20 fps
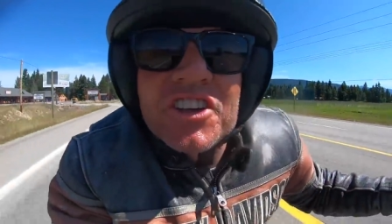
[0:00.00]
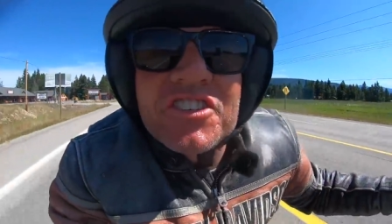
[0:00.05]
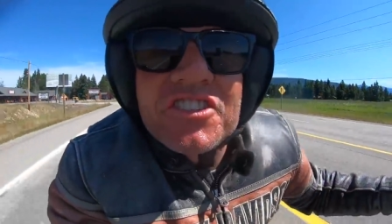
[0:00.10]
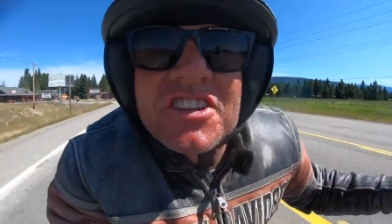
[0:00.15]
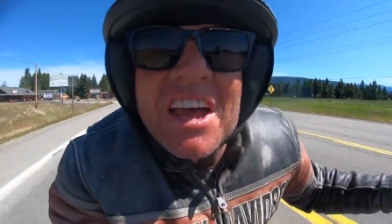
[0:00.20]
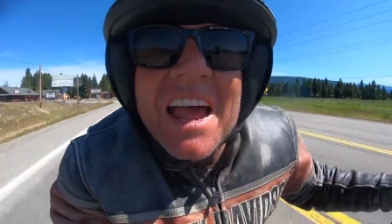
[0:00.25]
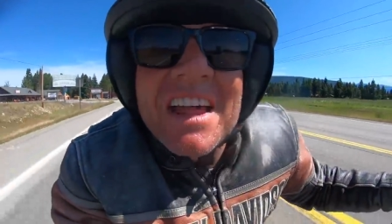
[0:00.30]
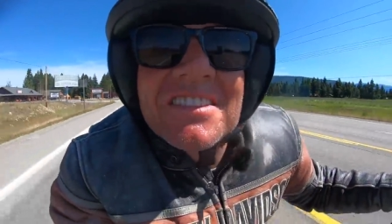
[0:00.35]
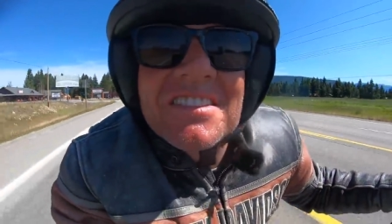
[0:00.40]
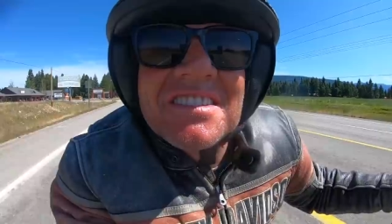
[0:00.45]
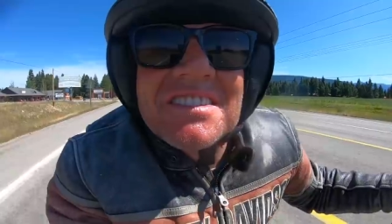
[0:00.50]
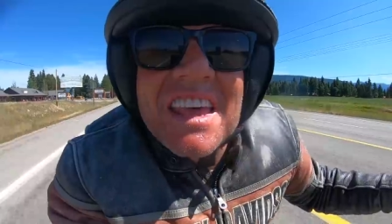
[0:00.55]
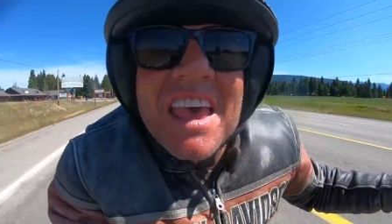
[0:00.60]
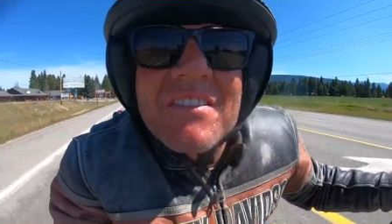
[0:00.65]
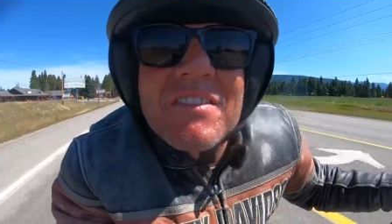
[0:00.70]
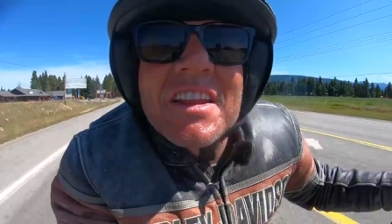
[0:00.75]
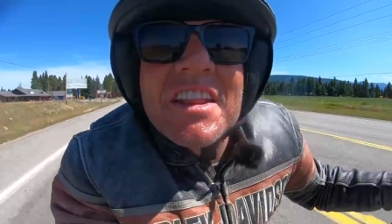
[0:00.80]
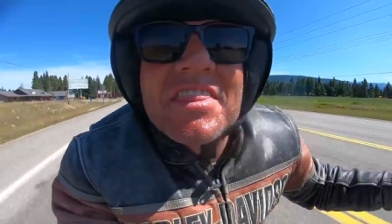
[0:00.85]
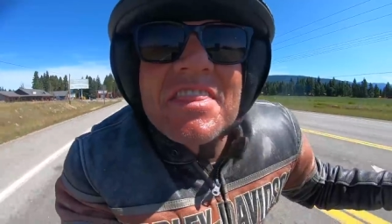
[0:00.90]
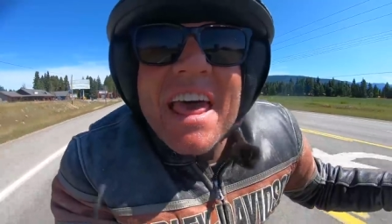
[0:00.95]
just done
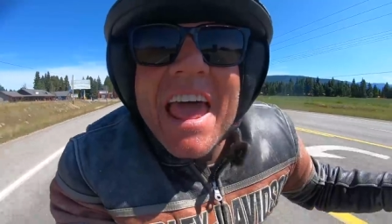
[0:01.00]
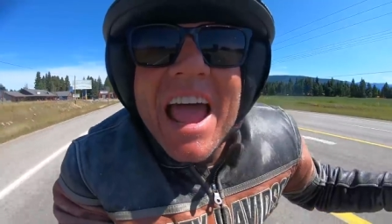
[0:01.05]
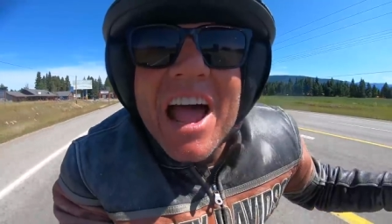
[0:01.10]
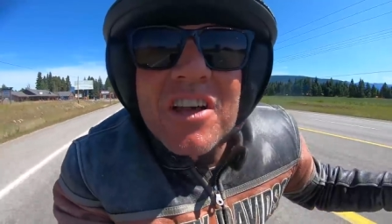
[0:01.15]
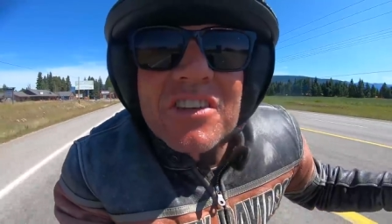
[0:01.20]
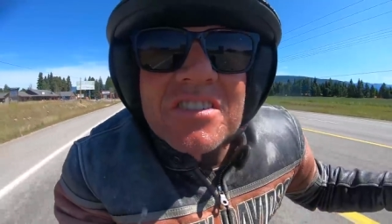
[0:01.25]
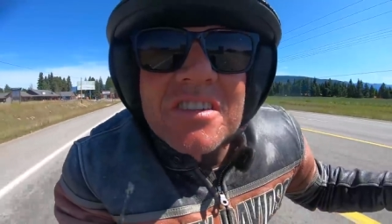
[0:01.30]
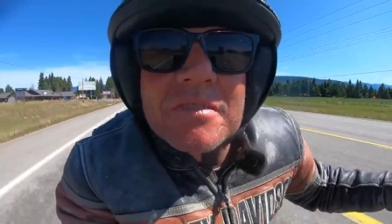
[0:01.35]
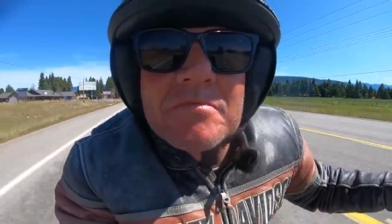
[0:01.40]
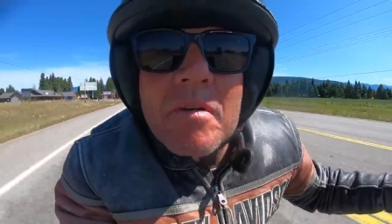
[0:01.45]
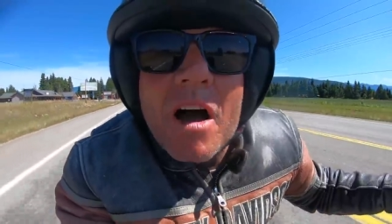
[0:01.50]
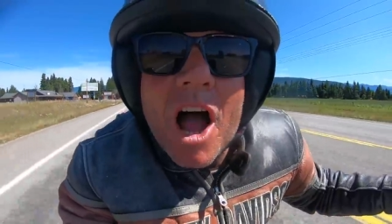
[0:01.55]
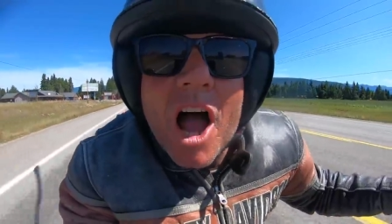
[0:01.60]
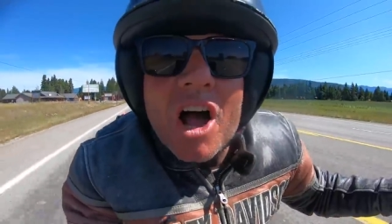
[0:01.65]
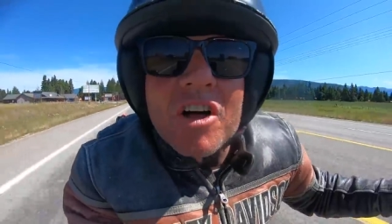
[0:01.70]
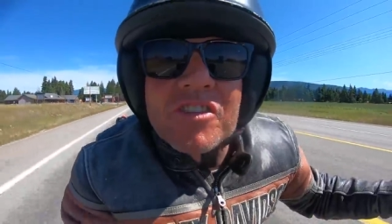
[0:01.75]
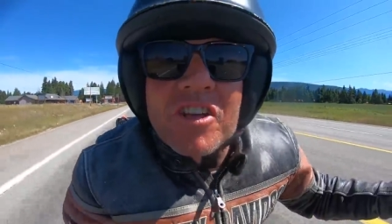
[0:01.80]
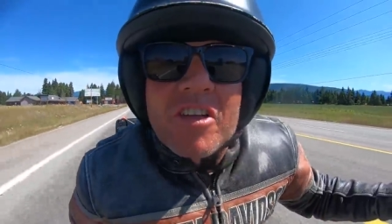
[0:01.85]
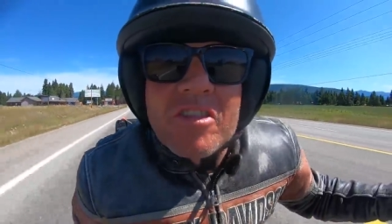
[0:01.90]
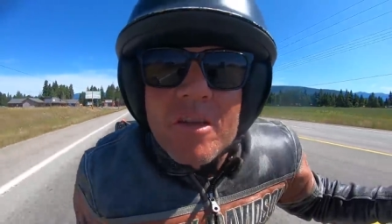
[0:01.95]
7,000
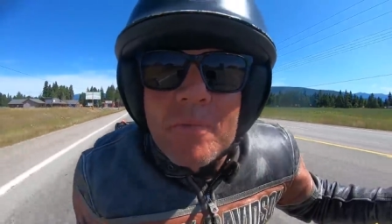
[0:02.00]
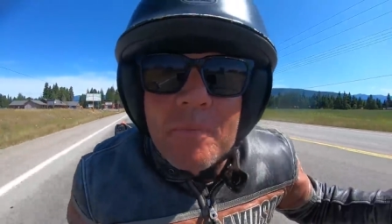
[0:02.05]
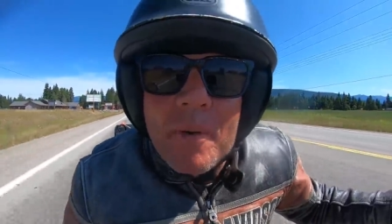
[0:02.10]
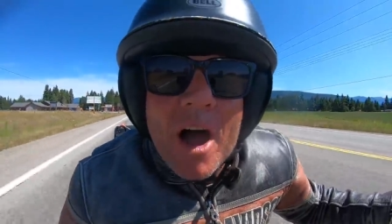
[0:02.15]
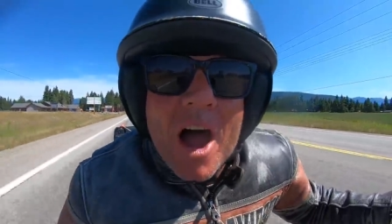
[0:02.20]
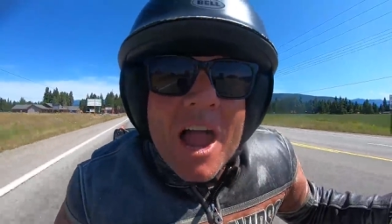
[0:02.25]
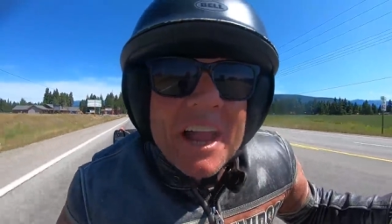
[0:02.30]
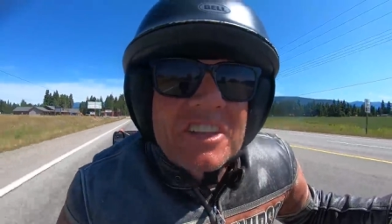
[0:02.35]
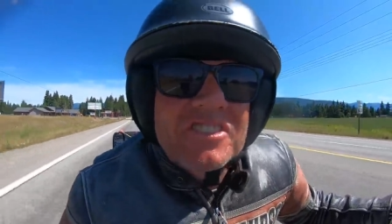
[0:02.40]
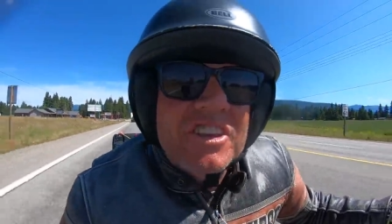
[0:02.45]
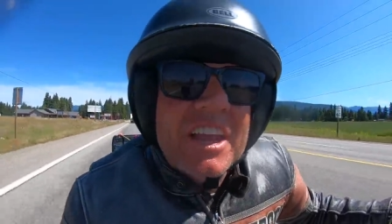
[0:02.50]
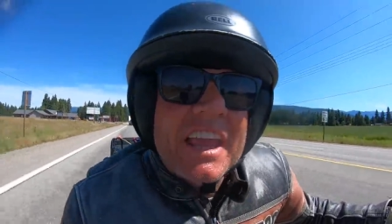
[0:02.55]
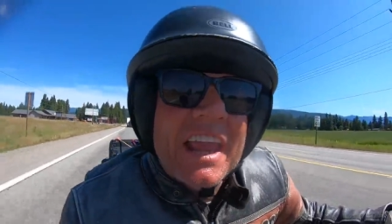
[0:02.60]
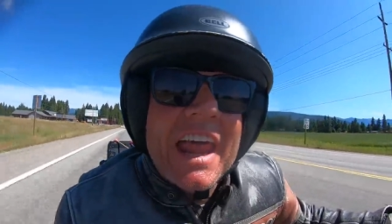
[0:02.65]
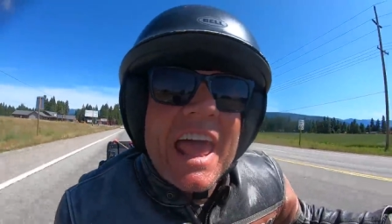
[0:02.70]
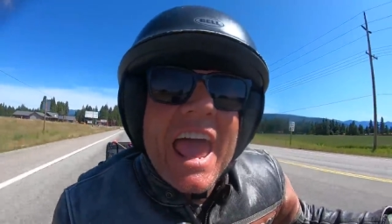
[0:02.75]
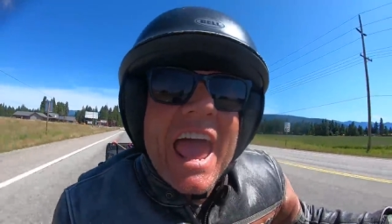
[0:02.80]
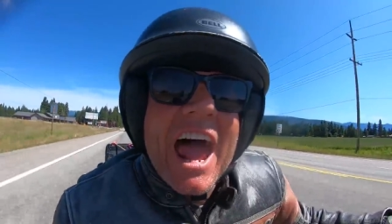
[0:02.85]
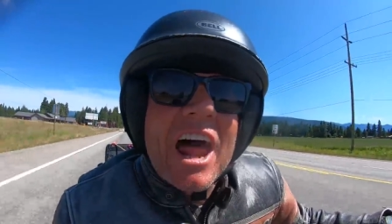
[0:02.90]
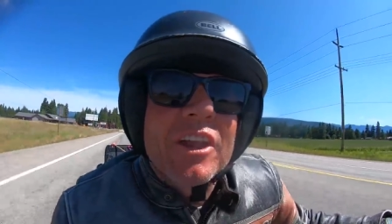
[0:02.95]
miles on the bike, check
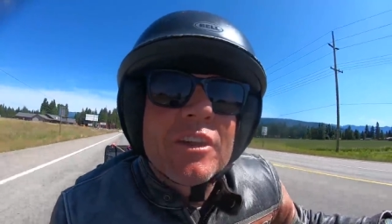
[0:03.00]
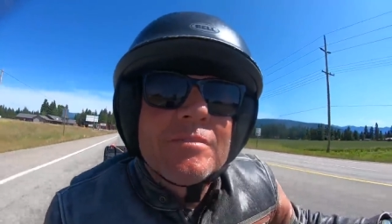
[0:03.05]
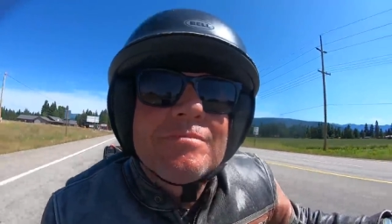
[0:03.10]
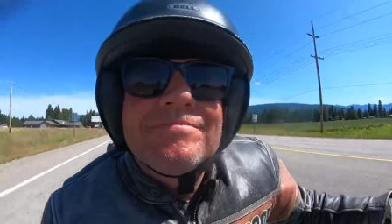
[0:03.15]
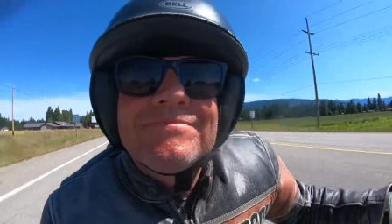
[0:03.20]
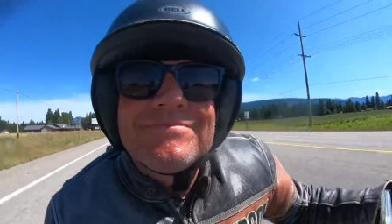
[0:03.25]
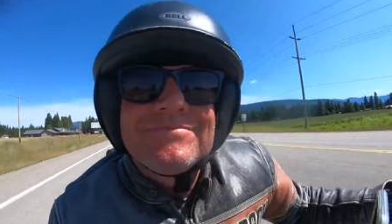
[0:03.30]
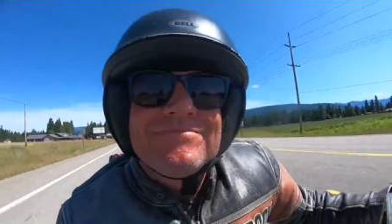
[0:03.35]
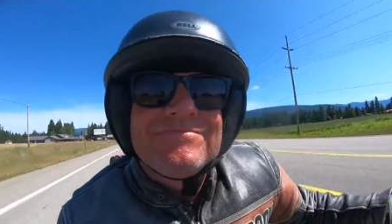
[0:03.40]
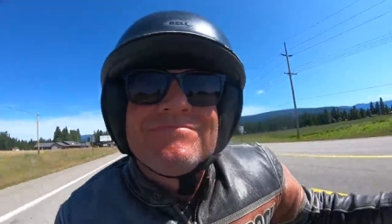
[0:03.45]
it out.